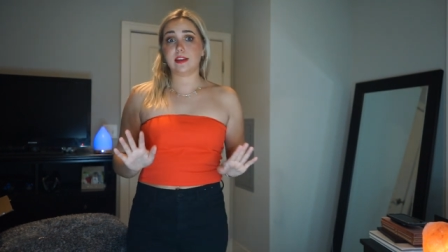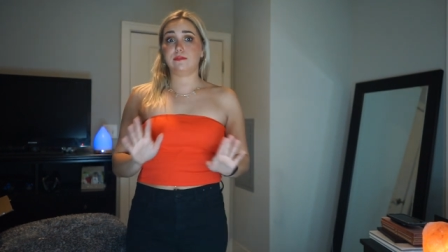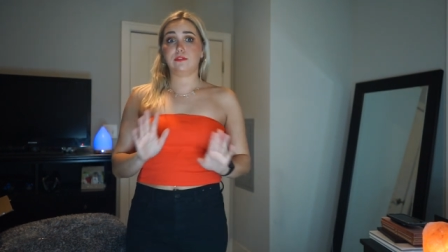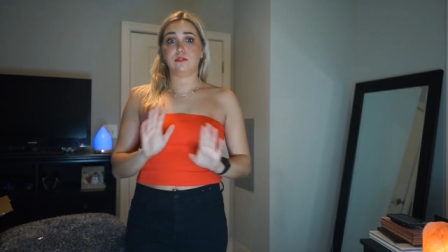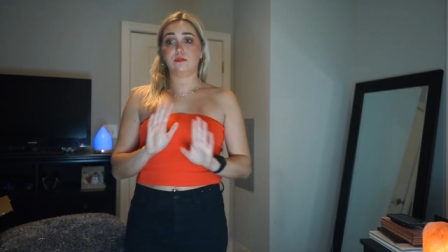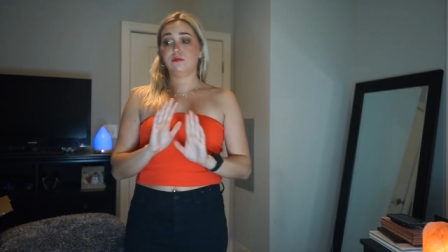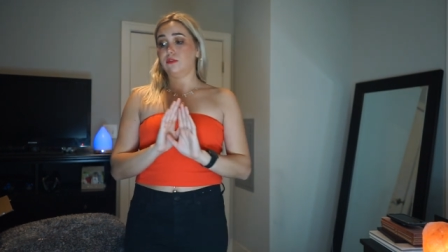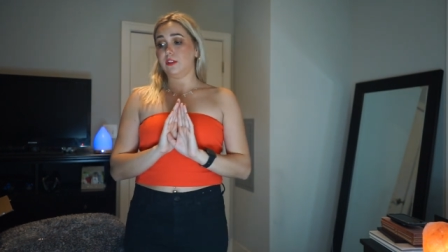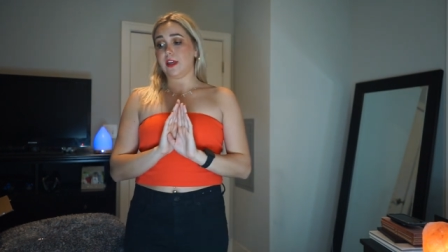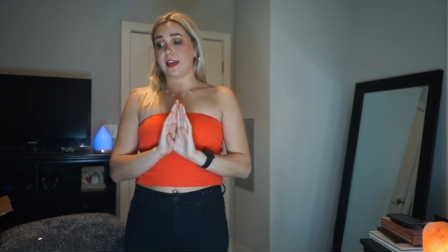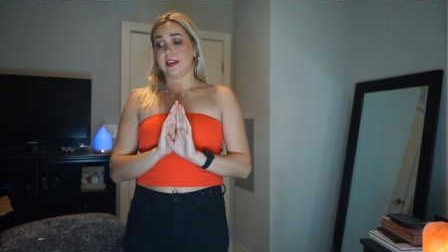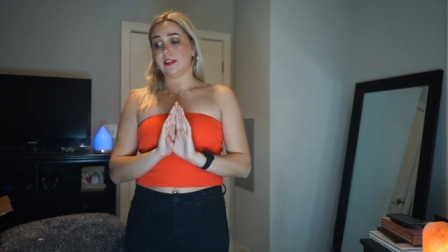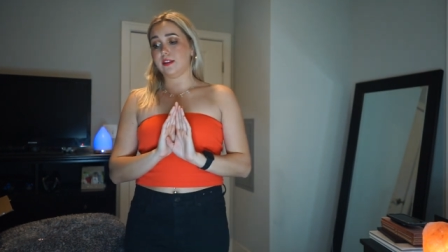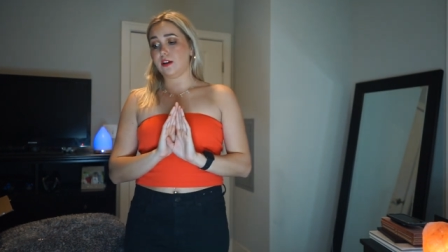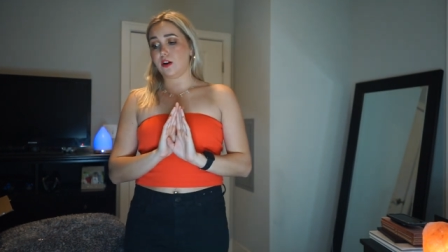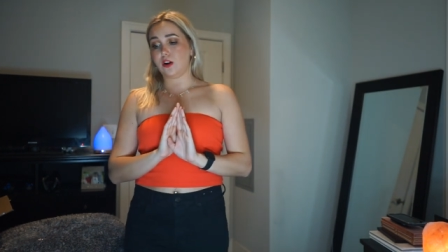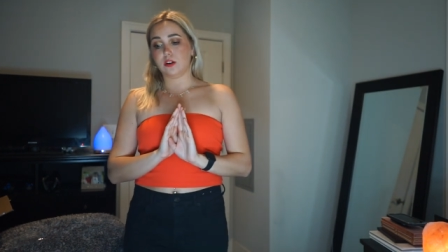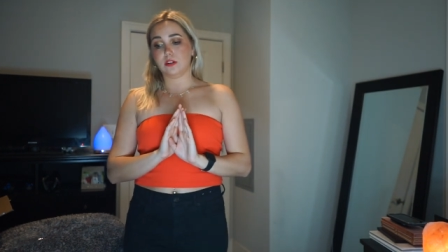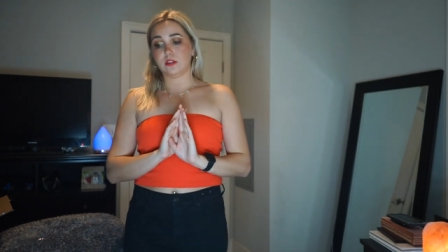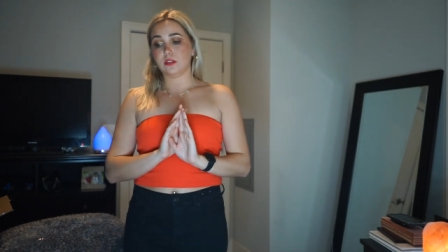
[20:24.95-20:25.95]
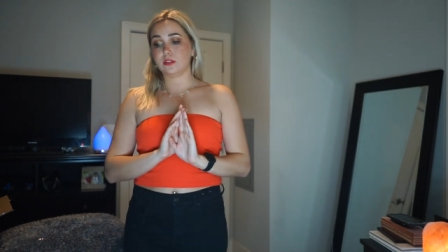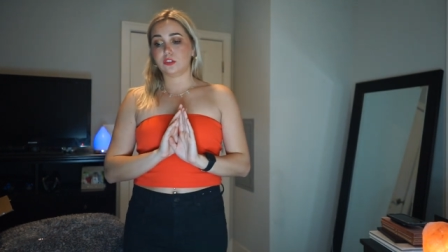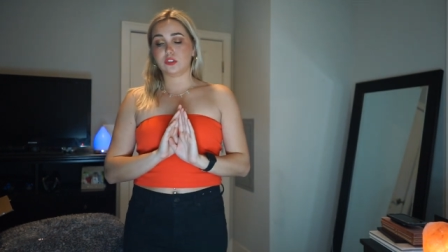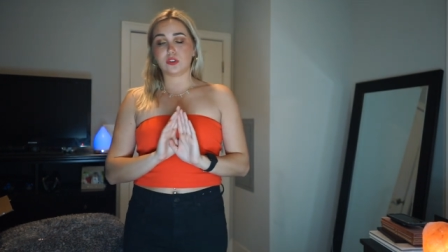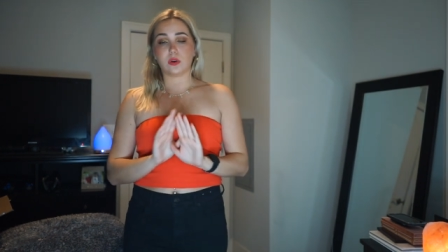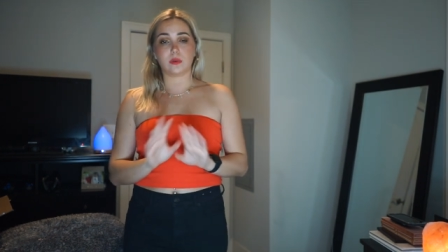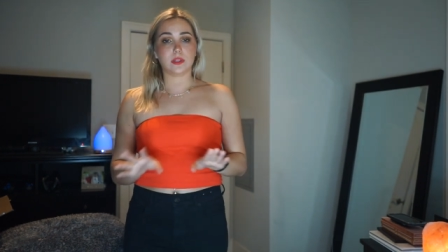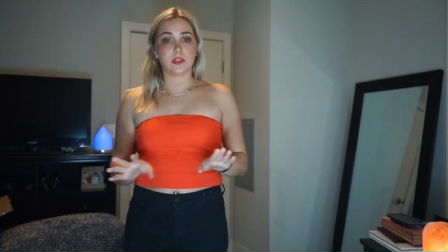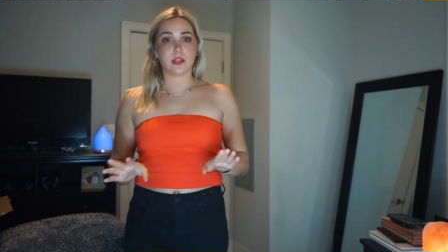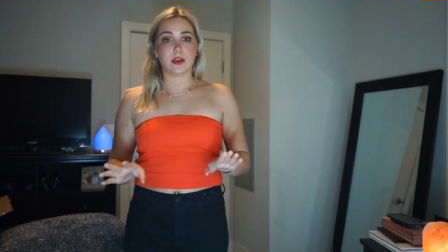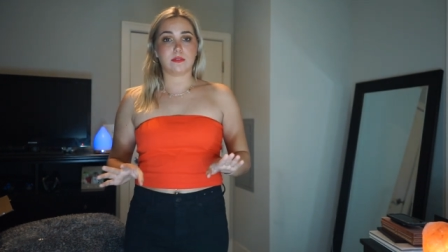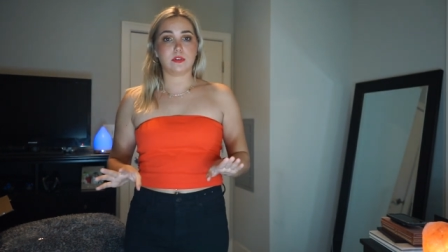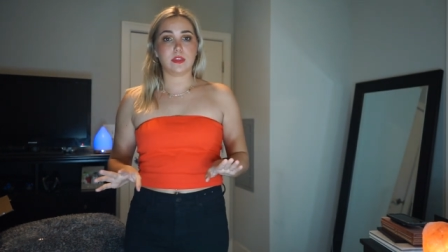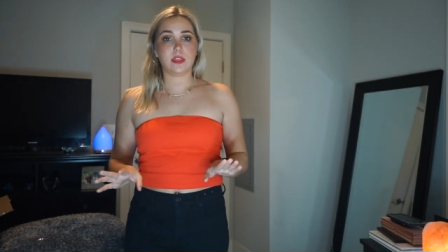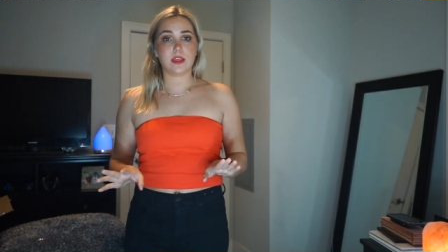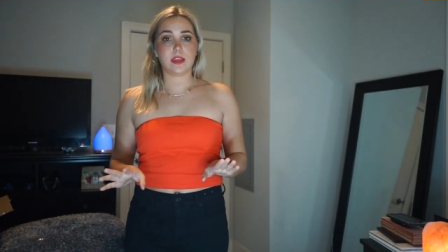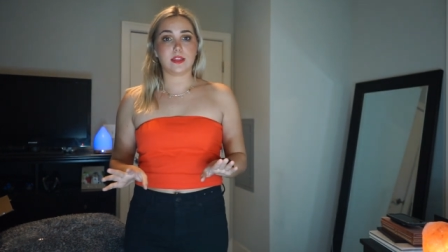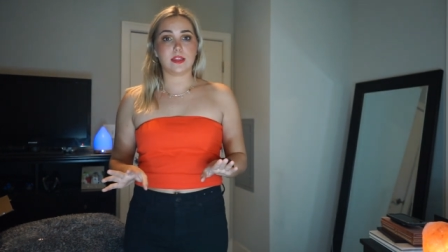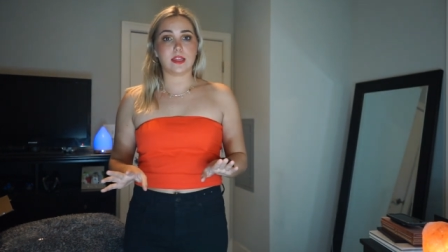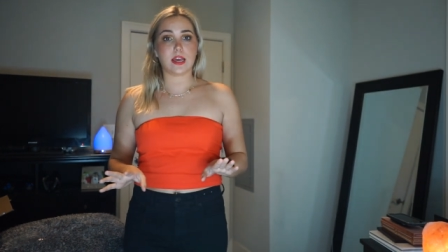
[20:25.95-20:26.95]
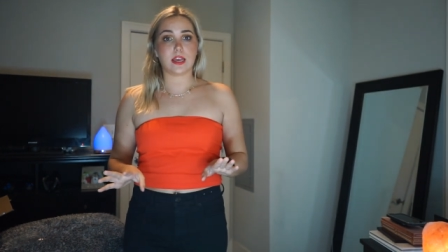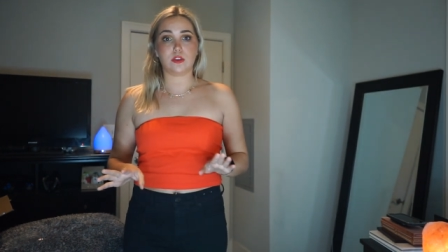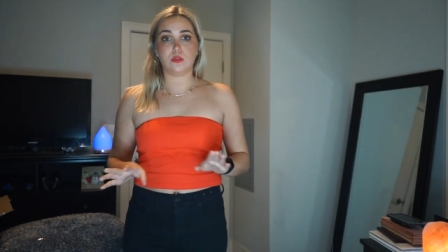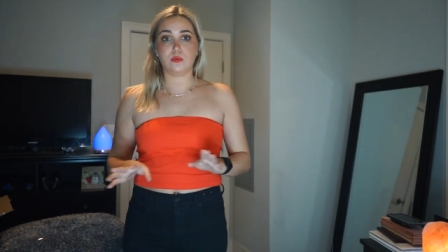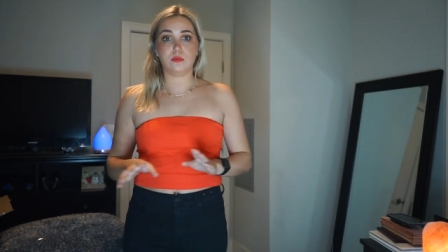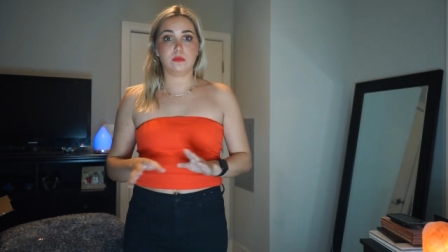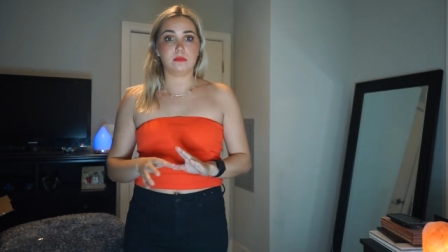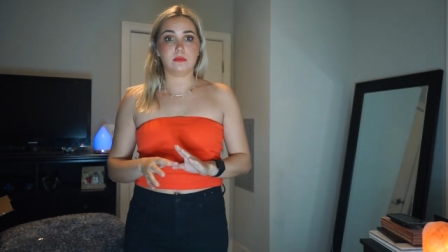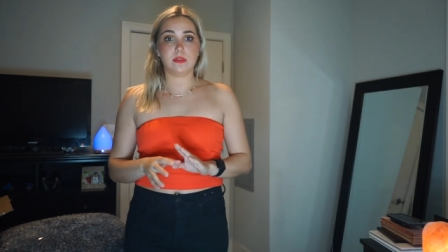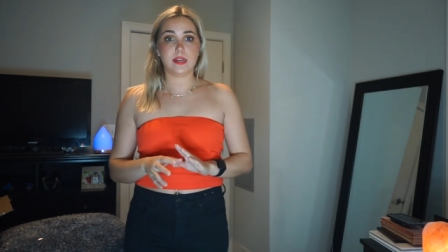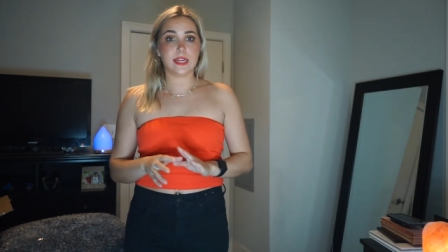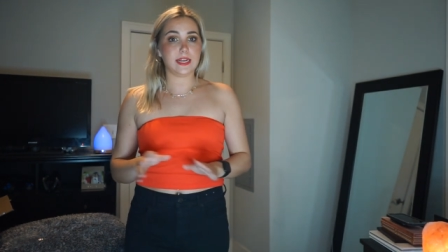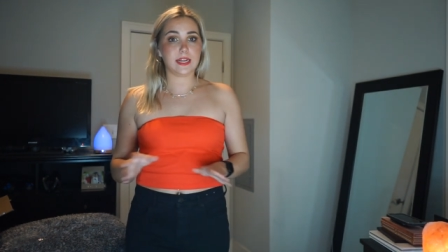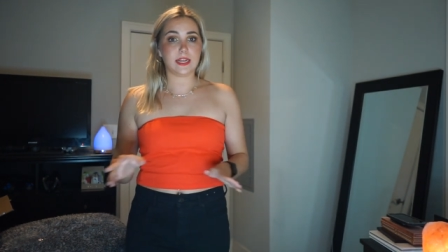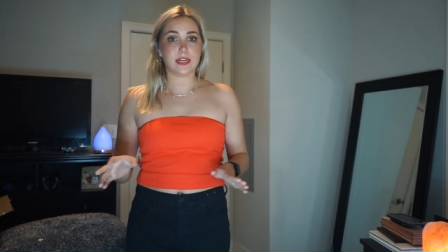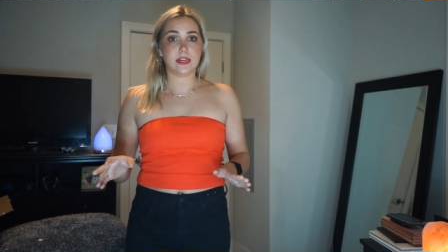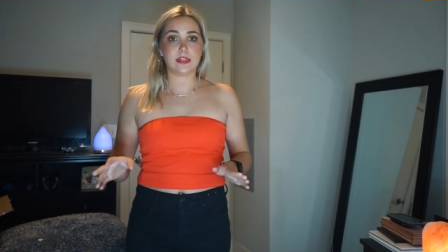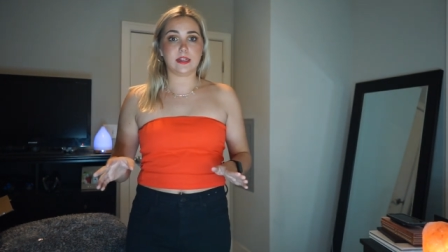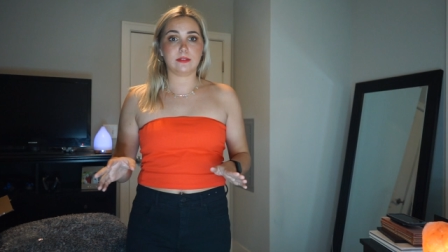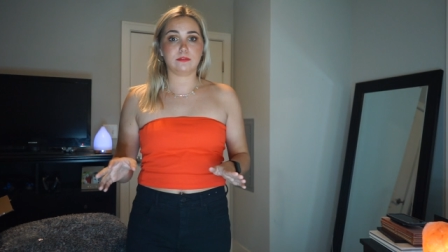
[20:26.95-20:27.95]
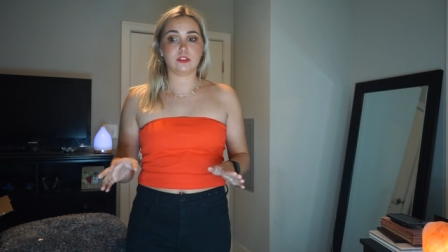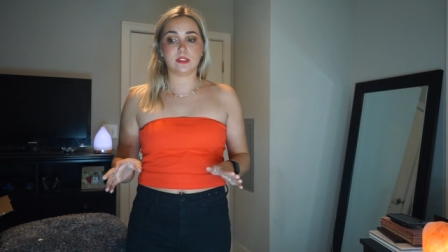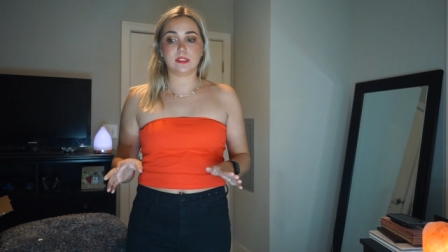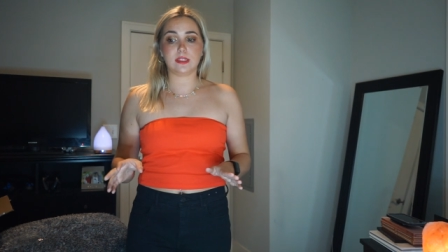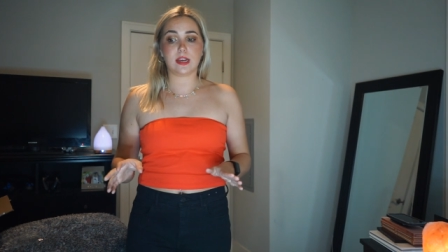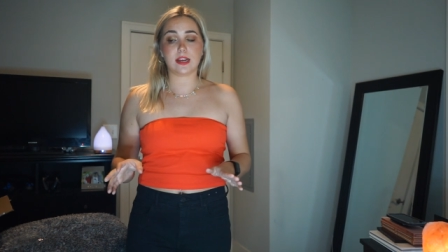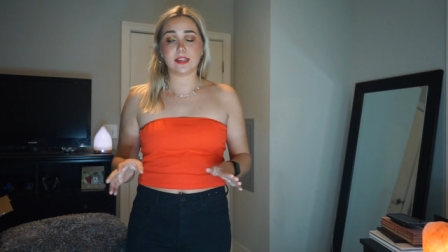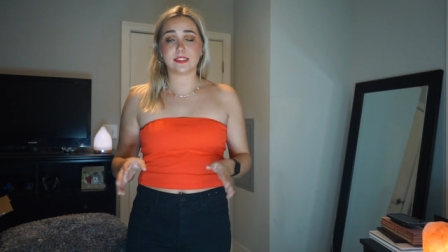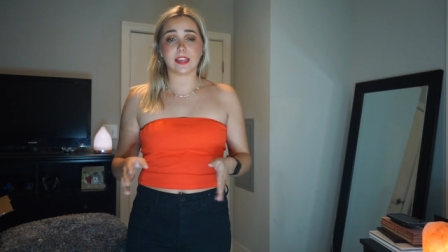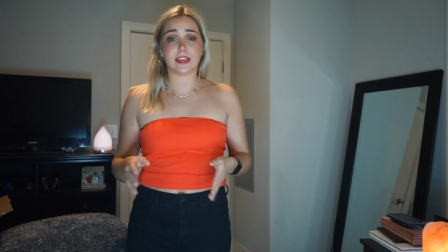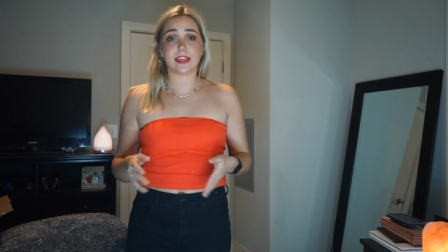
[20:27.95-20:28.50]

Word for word: if you like are so in love with it that you need it in a different size,